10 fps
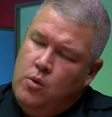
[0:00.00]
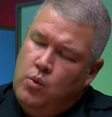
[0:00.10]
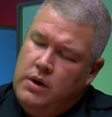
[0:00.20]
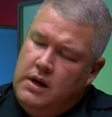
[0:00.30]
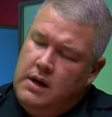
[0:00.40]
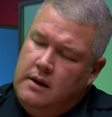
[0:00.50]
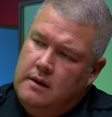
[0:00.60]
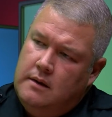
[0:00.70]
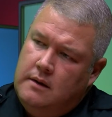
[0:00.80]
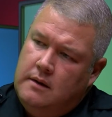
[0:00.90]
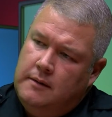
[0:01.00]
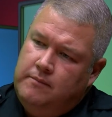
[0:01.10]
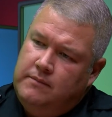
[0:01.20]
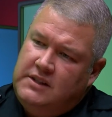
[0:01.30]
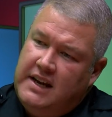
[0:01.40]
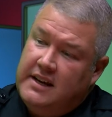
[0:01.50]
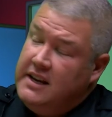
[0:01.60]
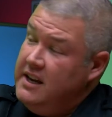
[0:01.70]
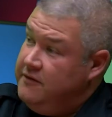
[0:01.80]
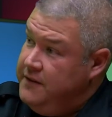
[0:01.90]
We take a
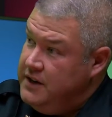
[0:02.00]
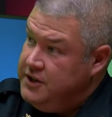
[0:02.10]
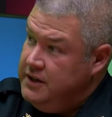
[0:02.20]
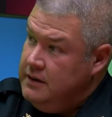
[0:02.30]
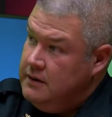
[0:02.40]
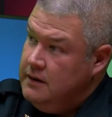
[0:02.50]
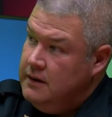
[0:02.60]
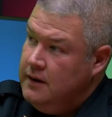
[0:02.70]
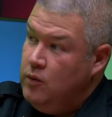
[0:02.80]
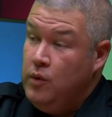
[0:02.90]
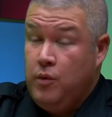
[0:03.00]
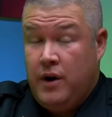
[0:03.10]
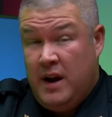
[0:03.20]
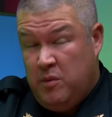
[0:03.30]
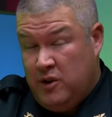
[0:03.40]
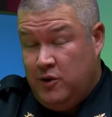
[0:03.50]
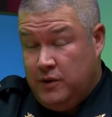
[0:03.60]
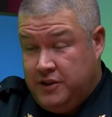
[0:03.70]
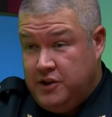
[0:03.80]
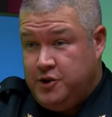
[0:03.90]
kid fishing. We weren't able to do
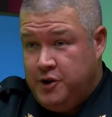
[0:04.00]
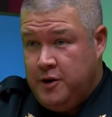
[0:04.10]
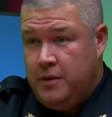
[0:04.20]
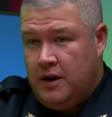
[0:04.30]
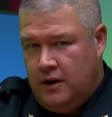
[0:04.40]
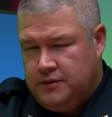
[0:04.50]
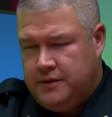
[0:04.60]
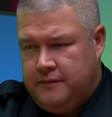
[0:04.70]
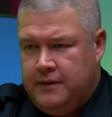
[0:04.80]
it this year because of